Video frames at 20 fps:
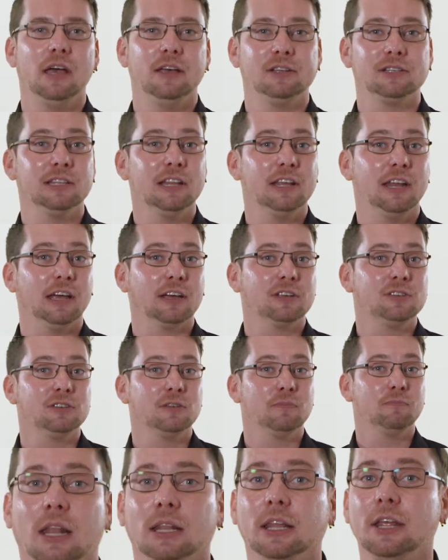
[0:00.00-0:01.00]
is
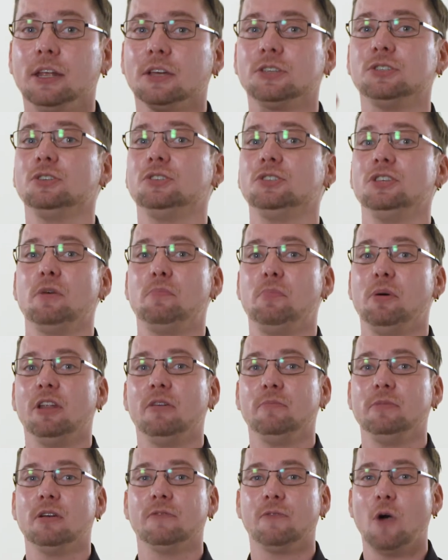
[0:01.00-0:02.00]
Linux. Linux is the
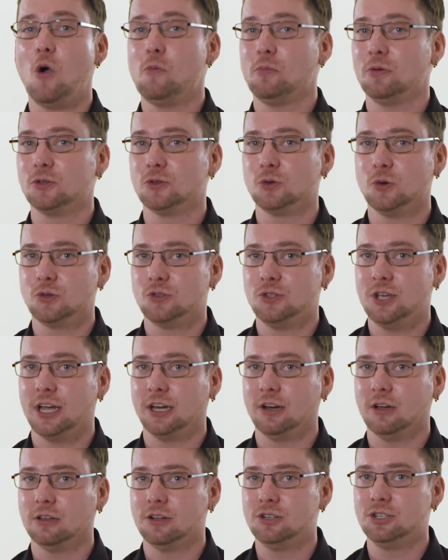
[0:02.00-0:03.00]
epitome of open source
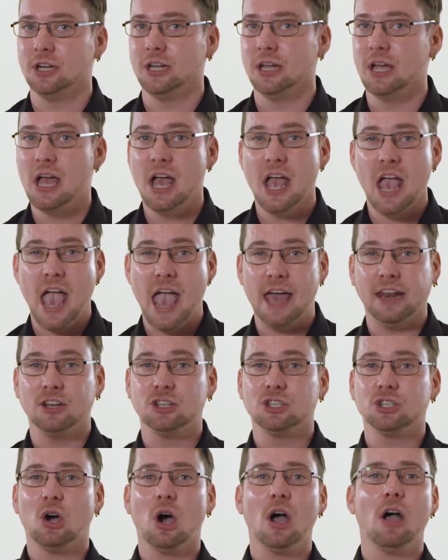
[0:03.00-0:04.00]
technology, an
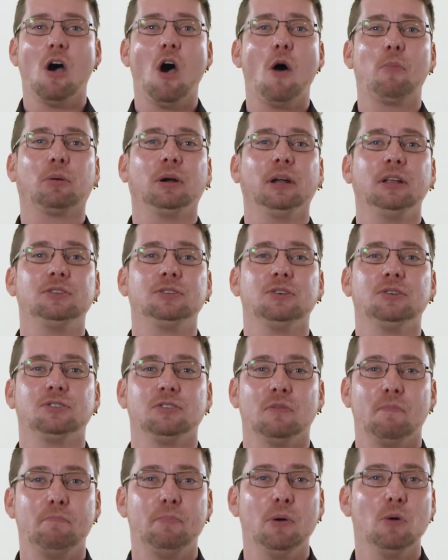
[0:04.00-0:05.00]
entire operating
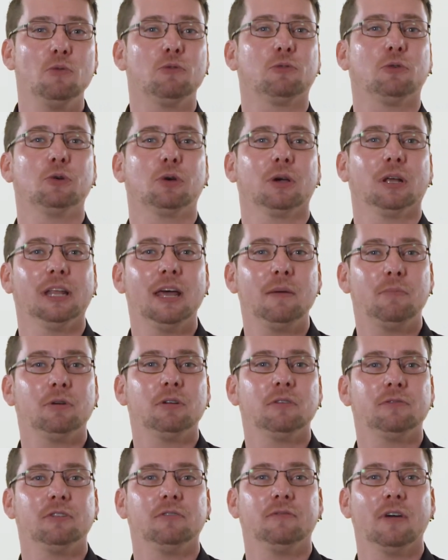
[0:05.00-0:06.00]
system built through
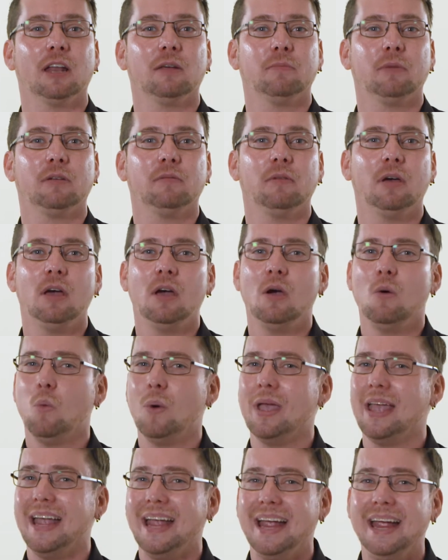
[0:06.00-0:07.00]
collaborative development
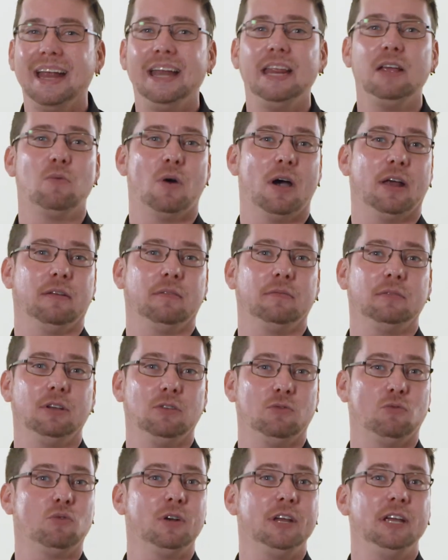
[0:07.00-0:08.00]
where anyone
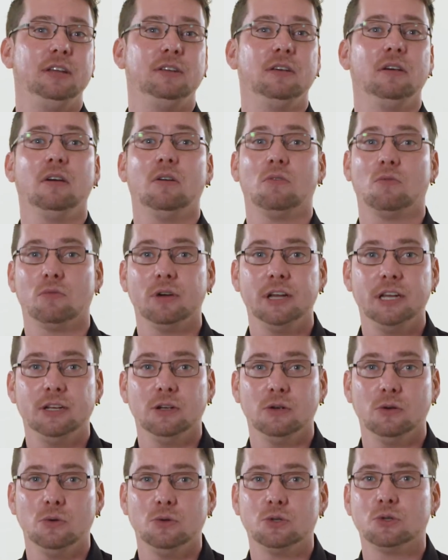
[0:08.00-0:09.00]
can read,
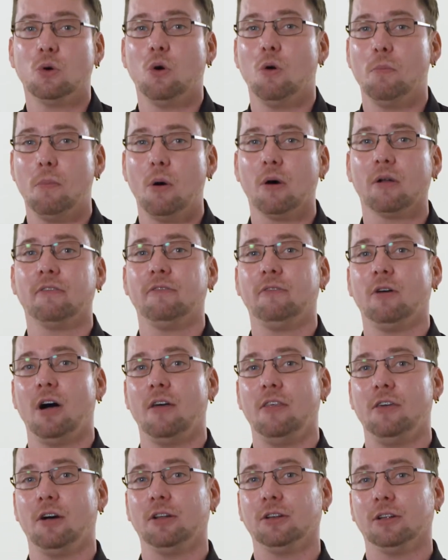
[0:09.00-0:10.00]
reuse, or modify
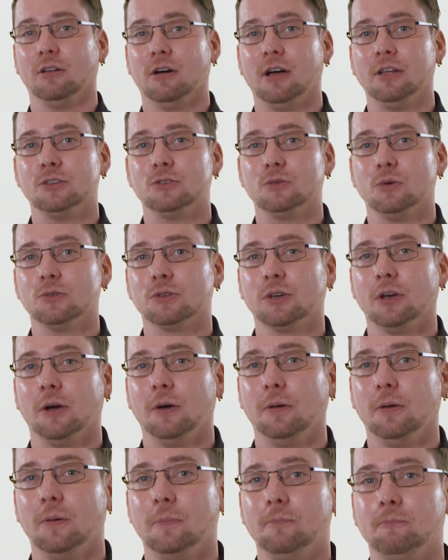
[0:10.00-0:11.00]
the underlying source
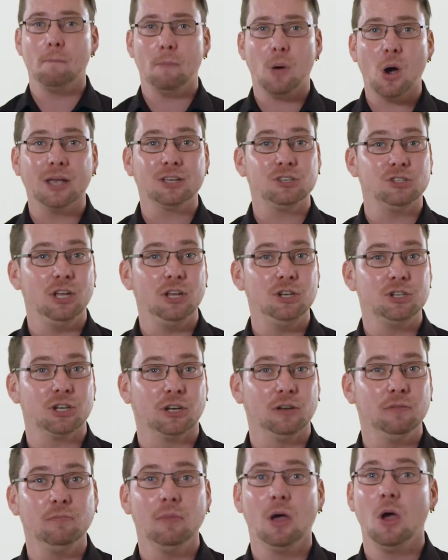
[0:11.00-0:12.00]
code. By
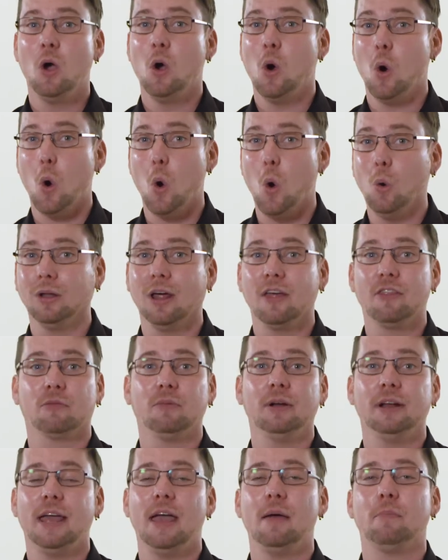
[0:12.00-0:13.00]
extension, all other
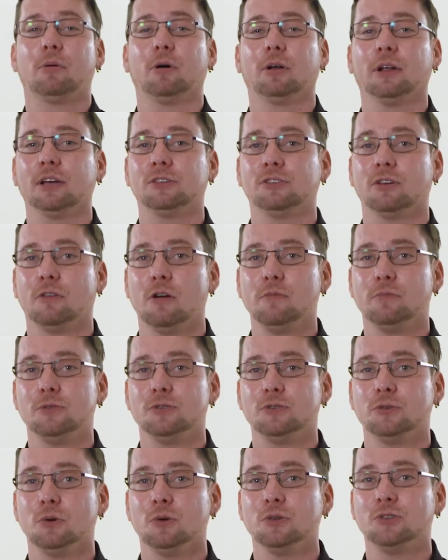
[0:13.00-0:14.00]
Red Hat products are open
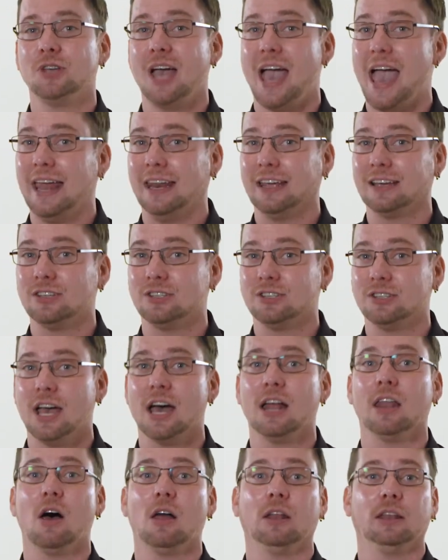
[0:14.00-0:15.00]
source and
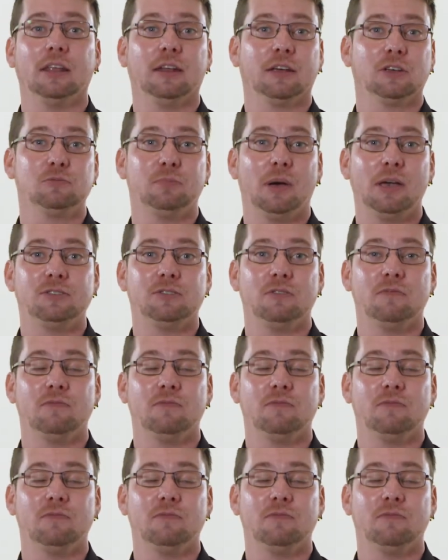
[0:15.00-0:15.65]
excel on Linux-based